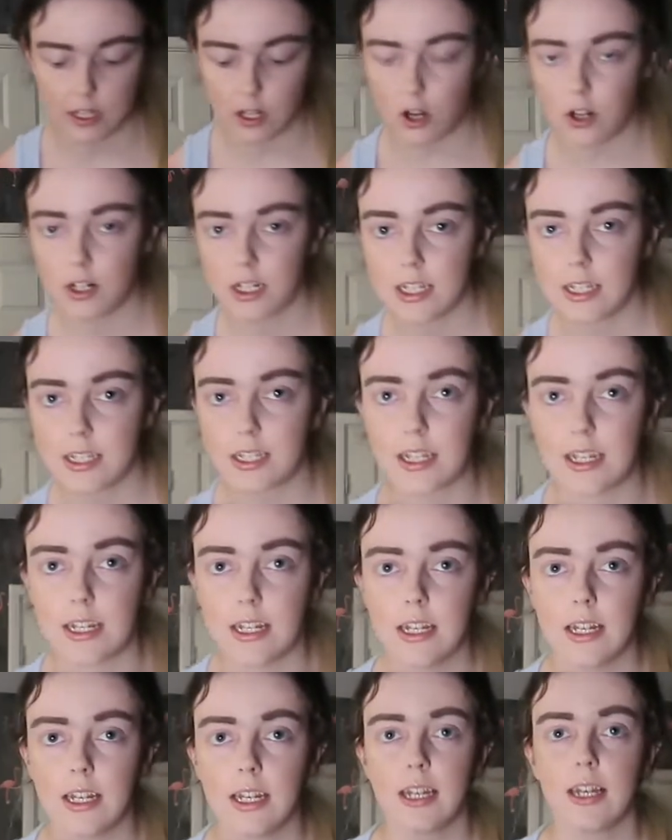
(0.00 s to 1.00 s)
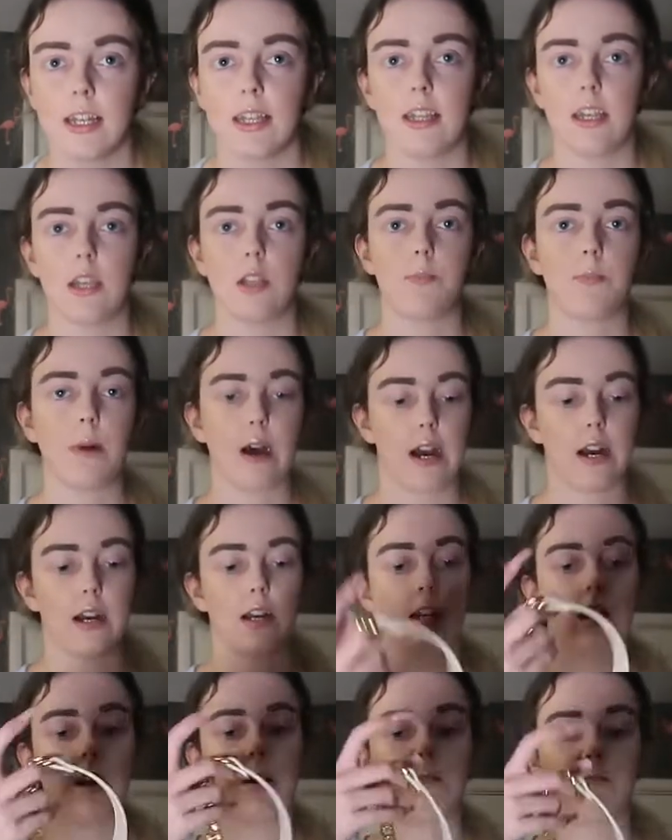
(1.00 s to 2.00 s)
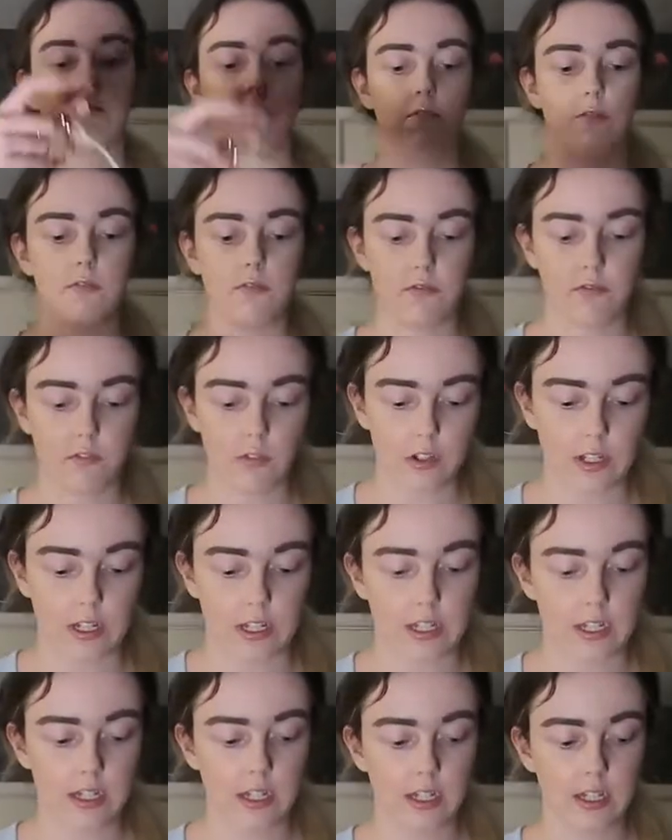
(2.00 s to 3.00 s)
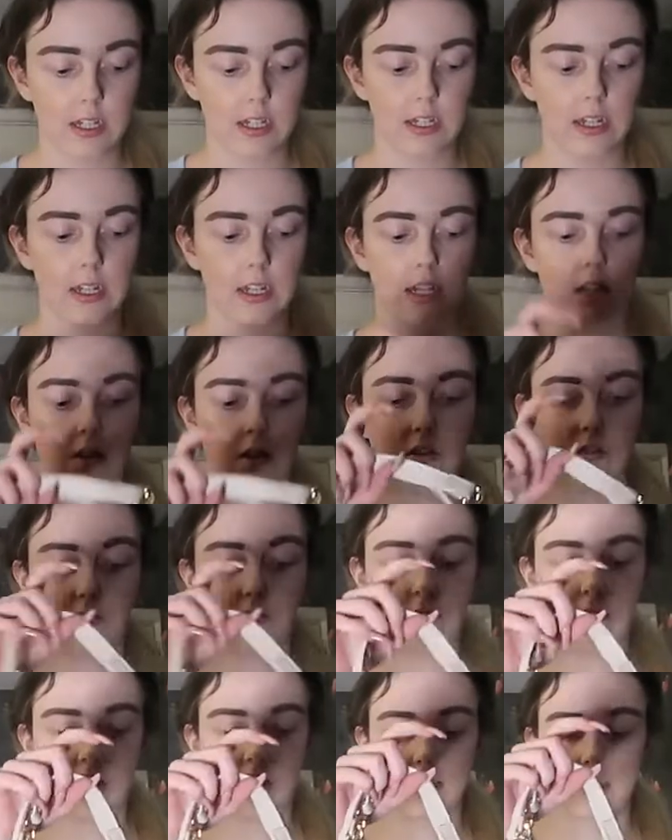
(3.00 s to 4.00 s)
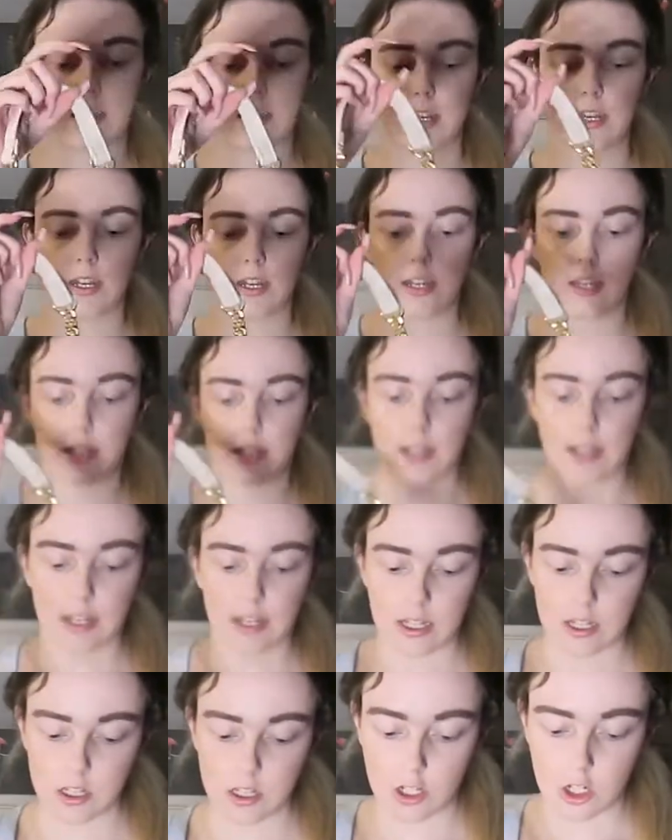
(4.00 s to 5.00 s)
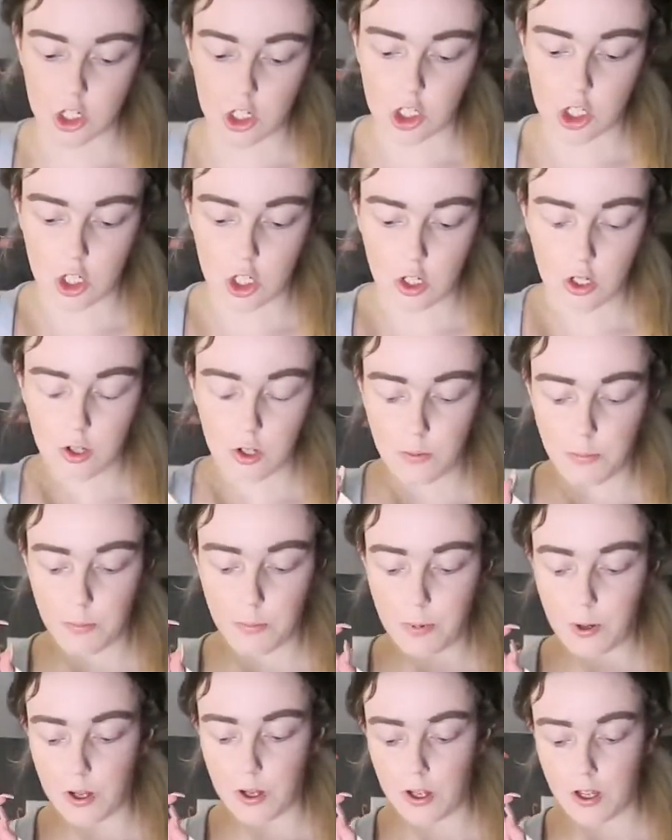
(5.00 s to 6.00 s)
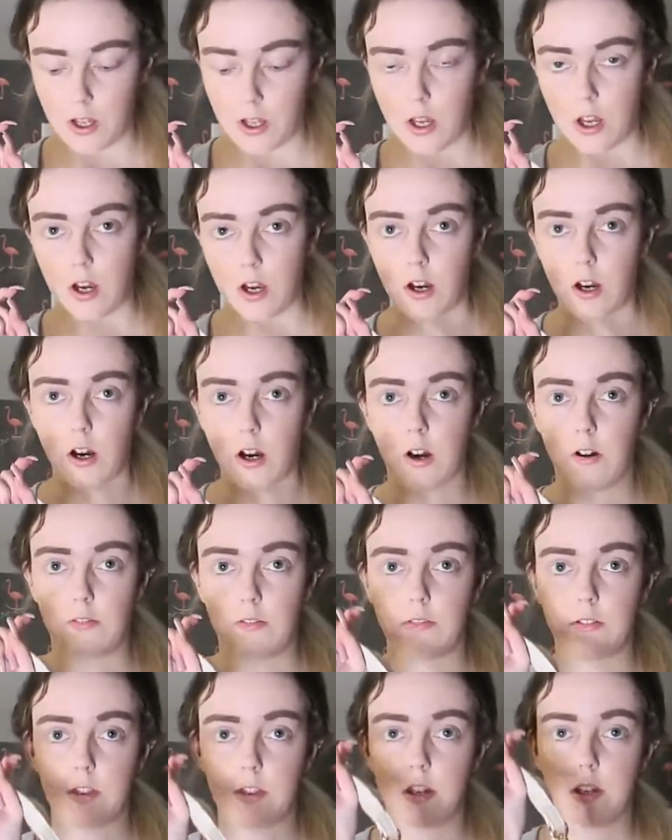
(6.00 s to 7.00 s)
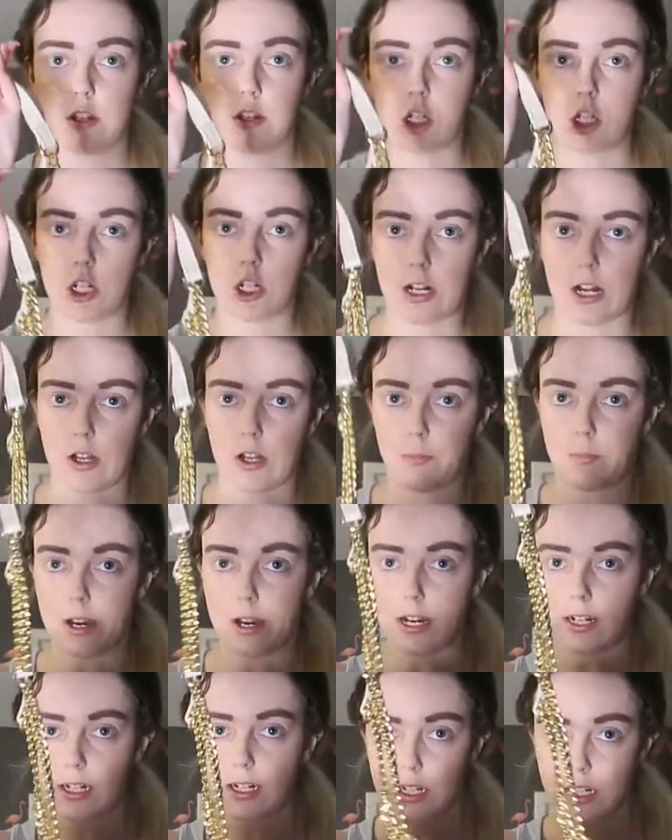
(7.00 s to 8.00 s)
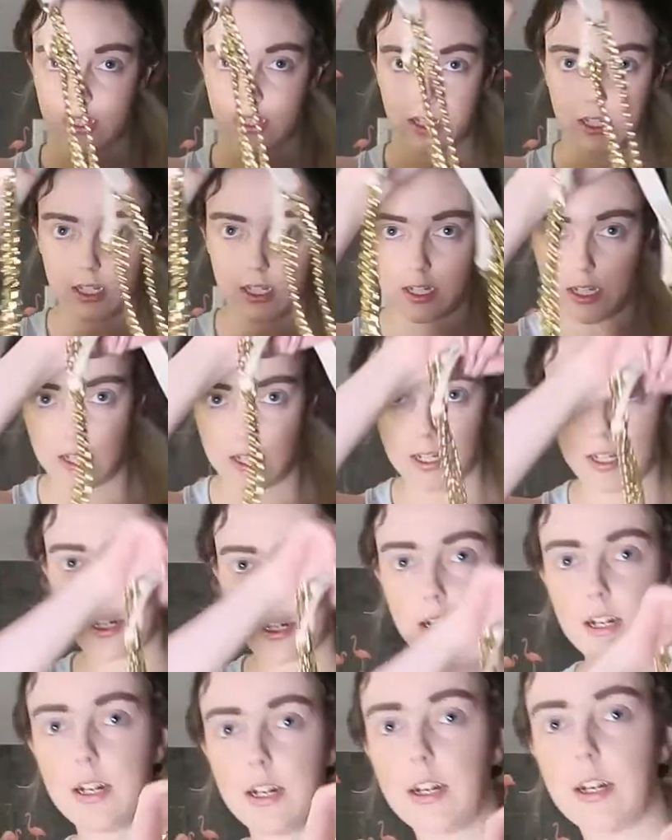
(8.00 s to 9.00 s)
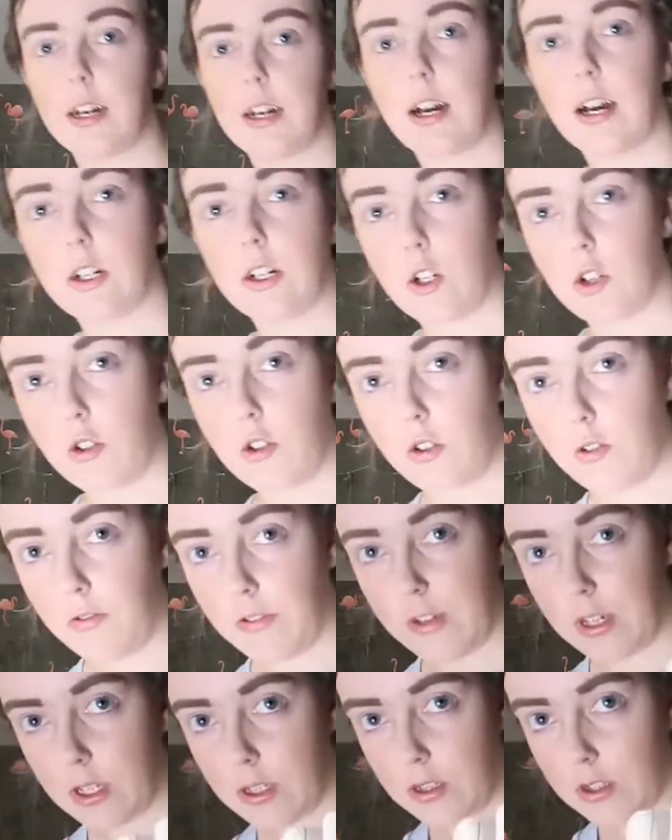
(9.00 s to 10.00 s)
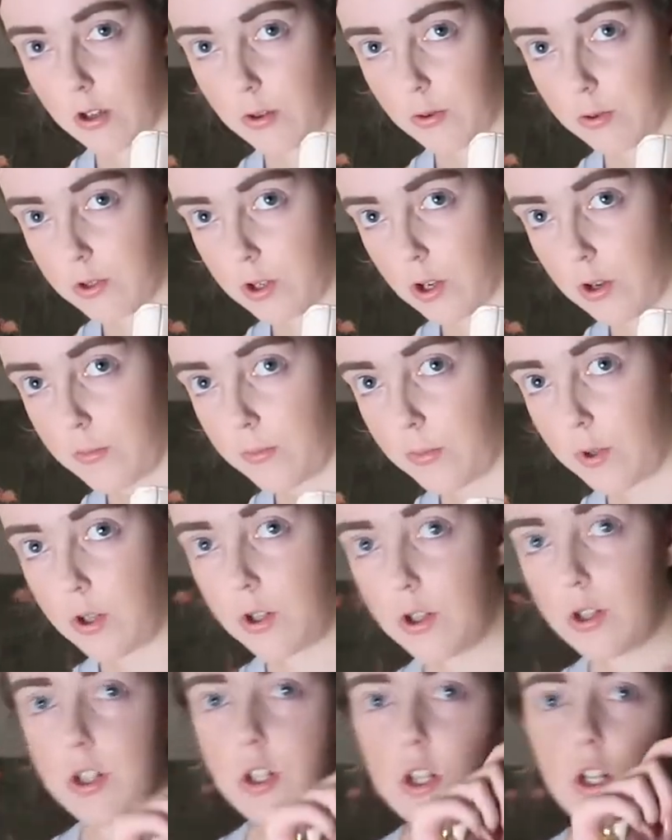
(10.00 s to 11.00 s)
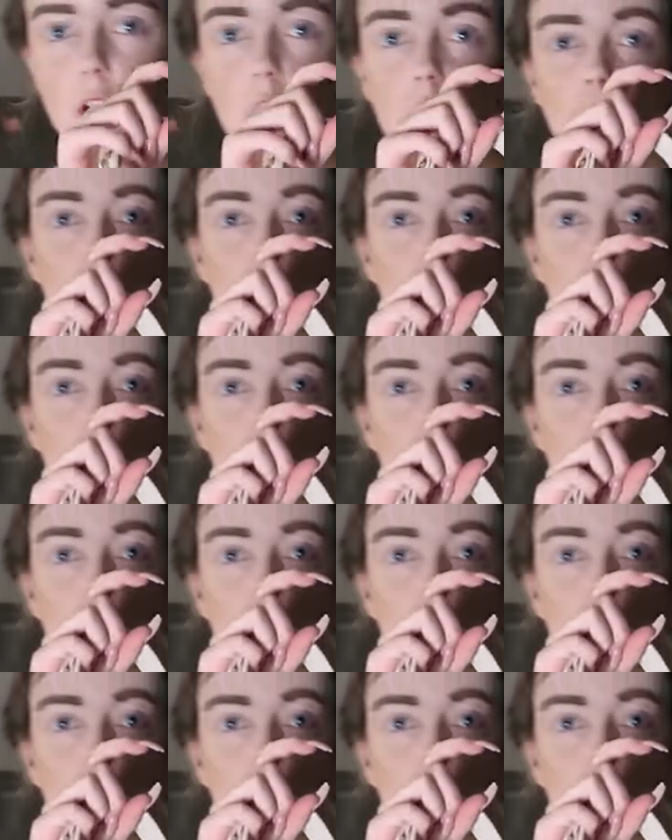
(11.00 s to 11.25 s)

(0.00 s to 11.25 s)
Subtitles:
Honestly, this bag I'm fully in love with. It's a dupe of the Chanel bag. I just love it so much.